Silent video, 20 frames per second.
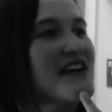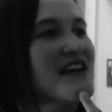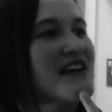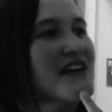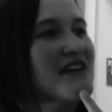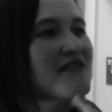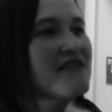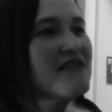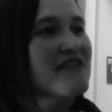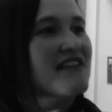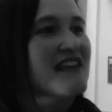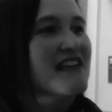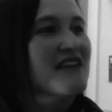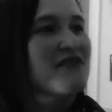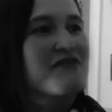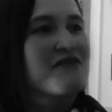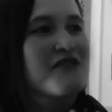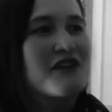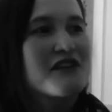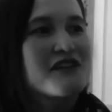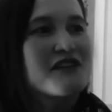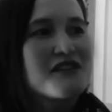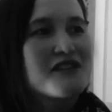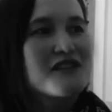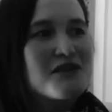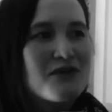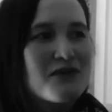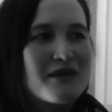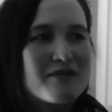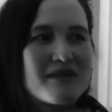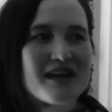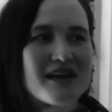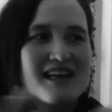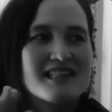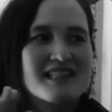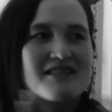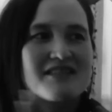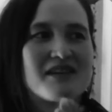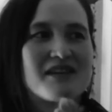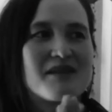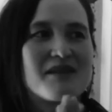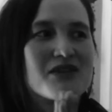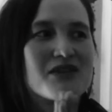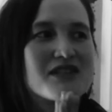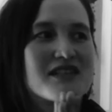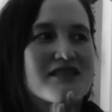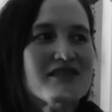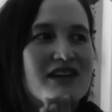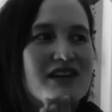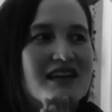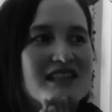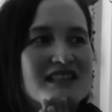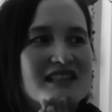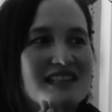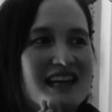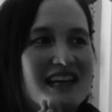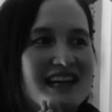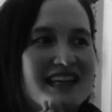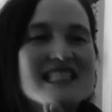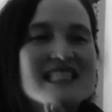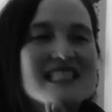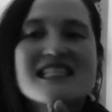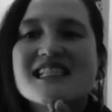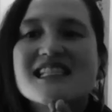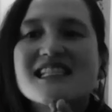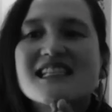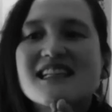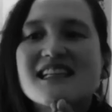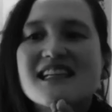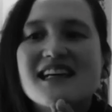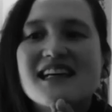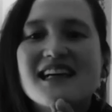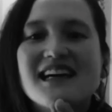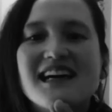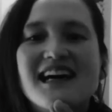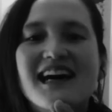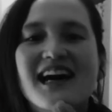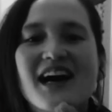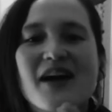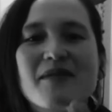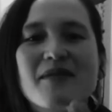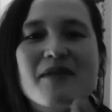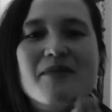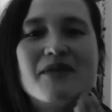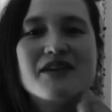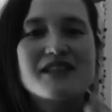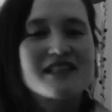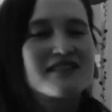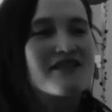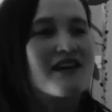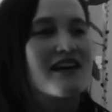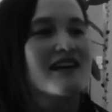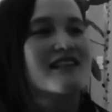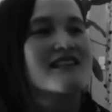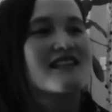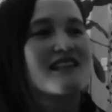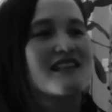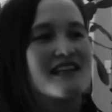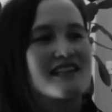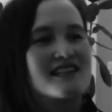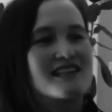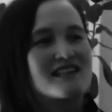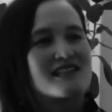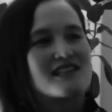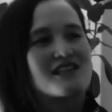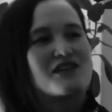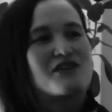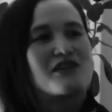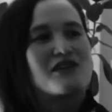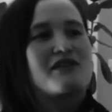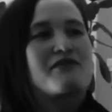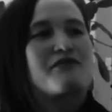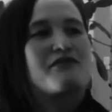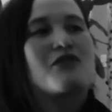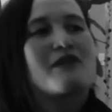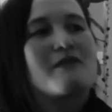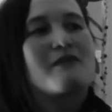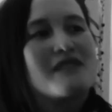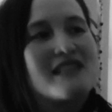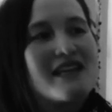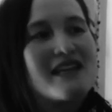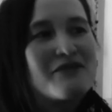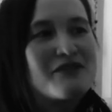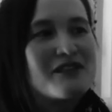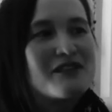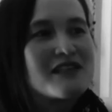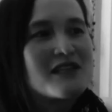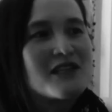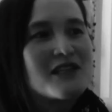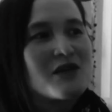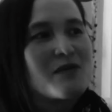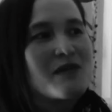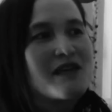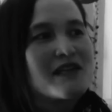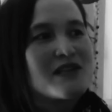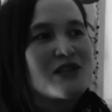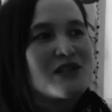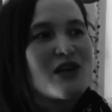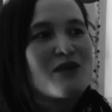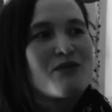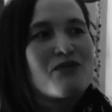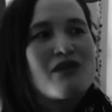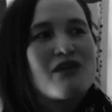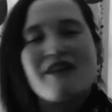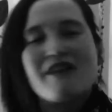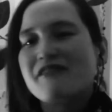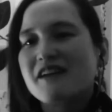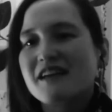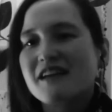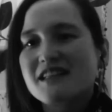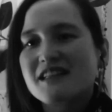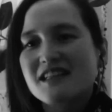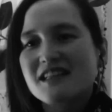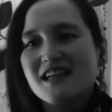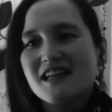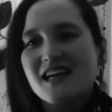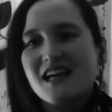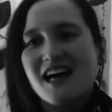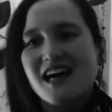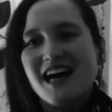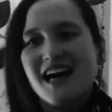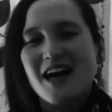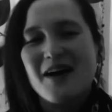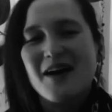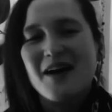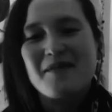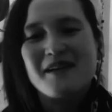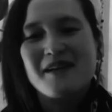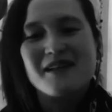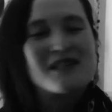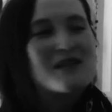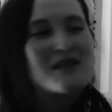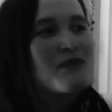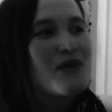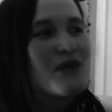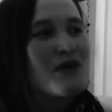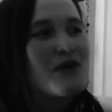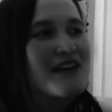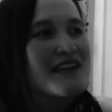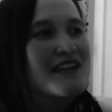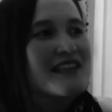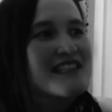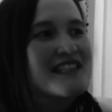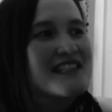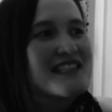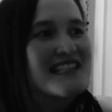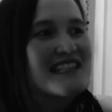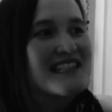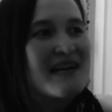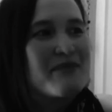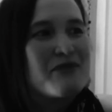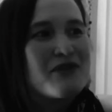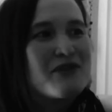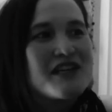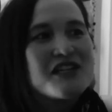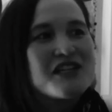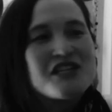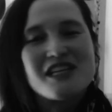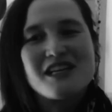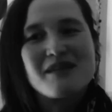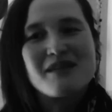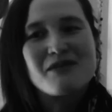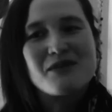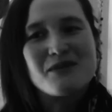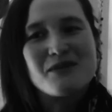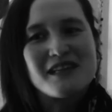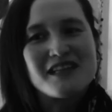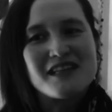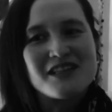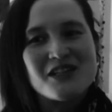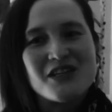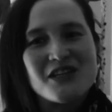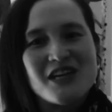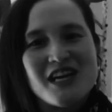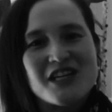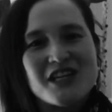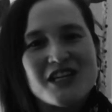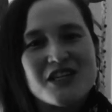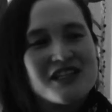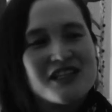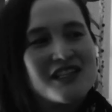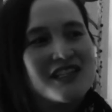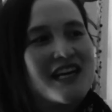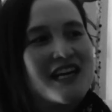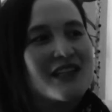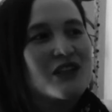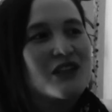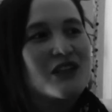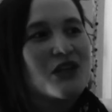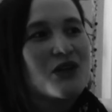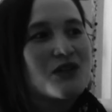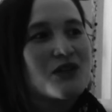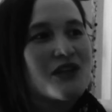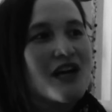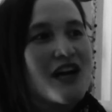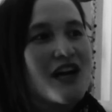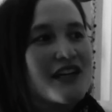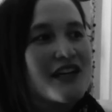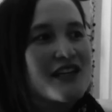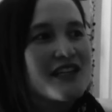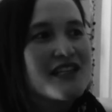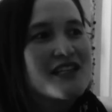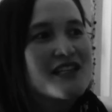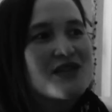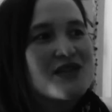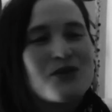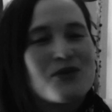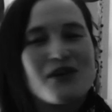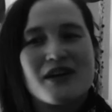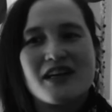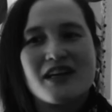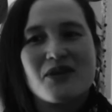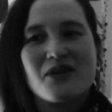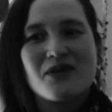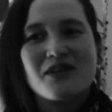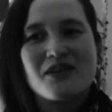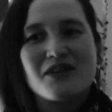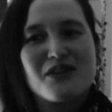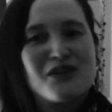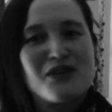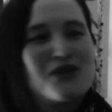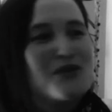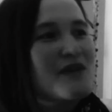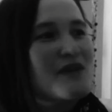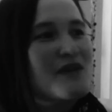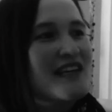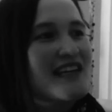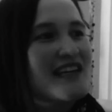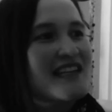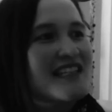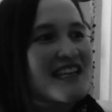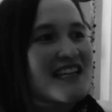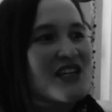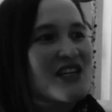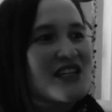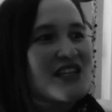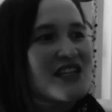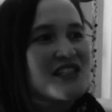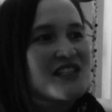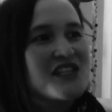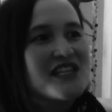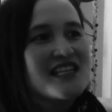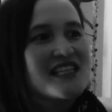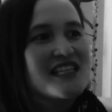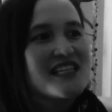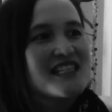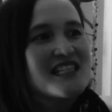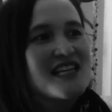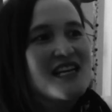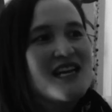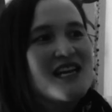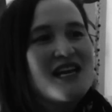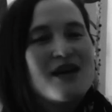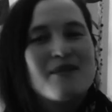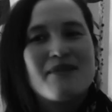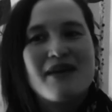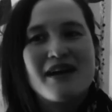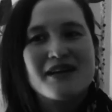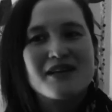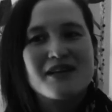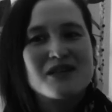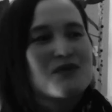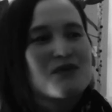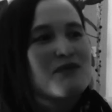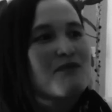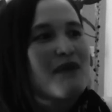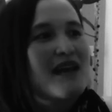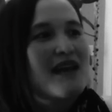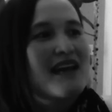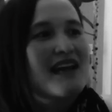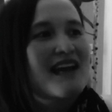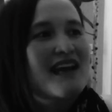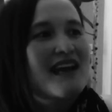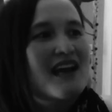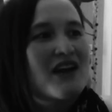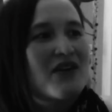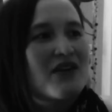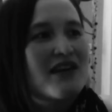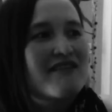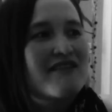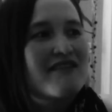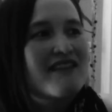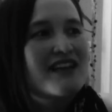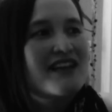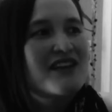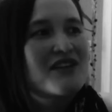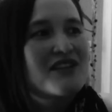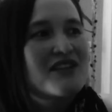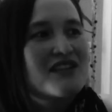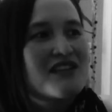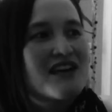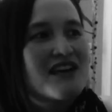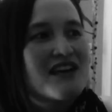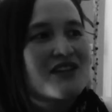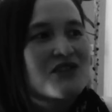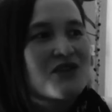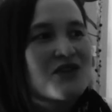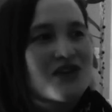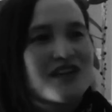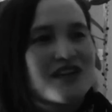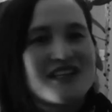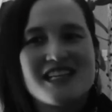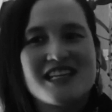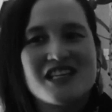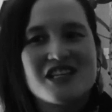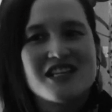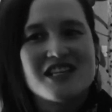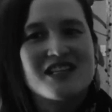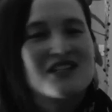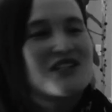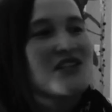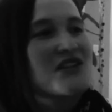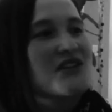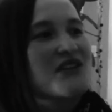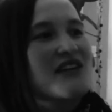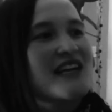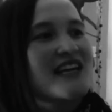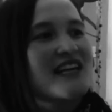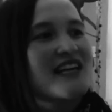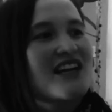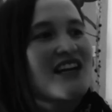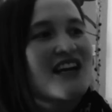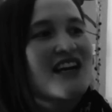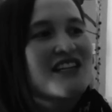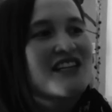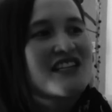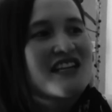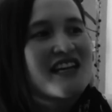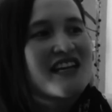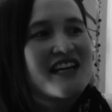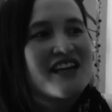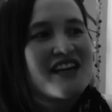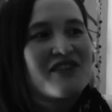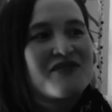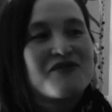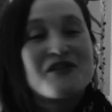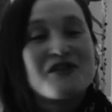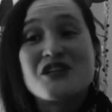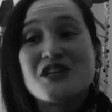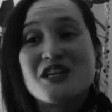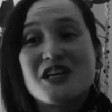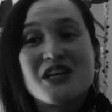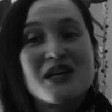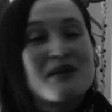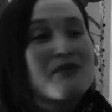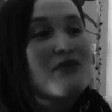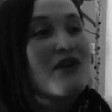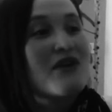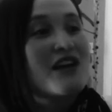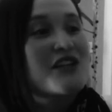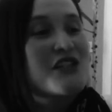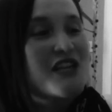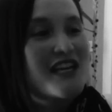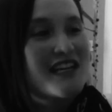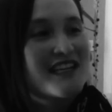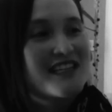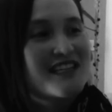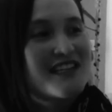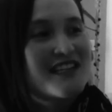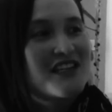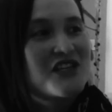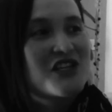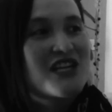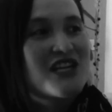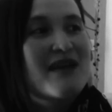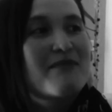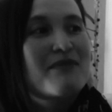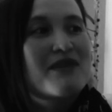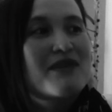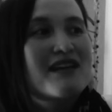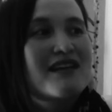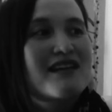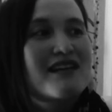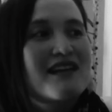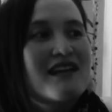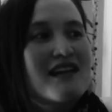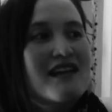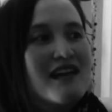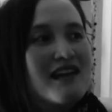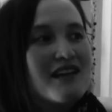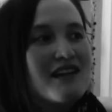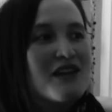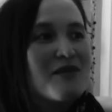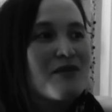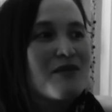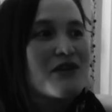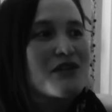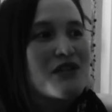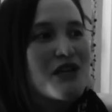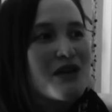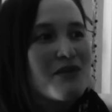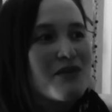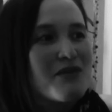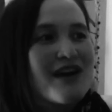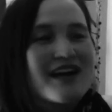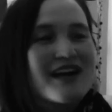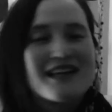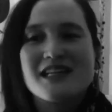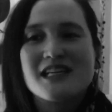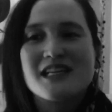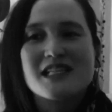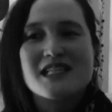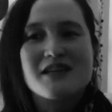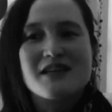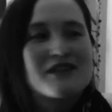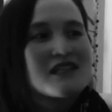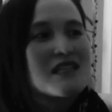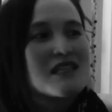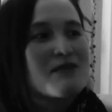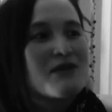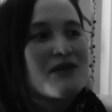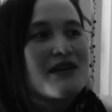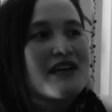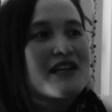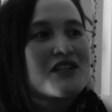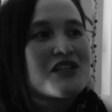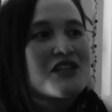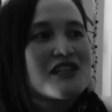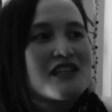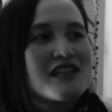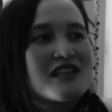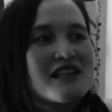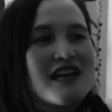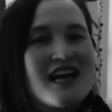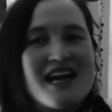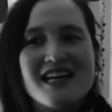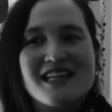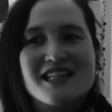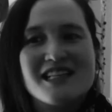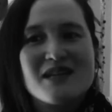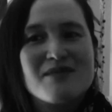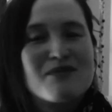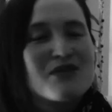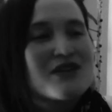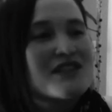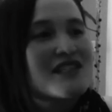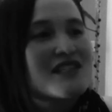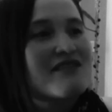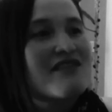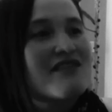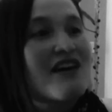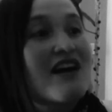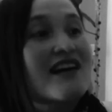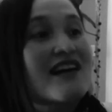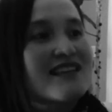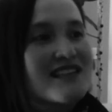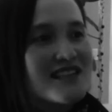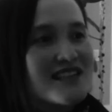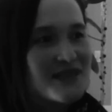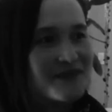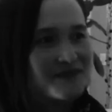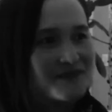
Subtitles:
of the first webcast of the Immersive Arts Alliance. Immersive Arts Alliance is a newly formed San Francisco-based nonprofit. It supports collaboration between international and local artists working with new media technologies, partners with Bay Area venues and arts organizations to create large-scale visionary projects that champion the emerging practice of experiential and immersive art.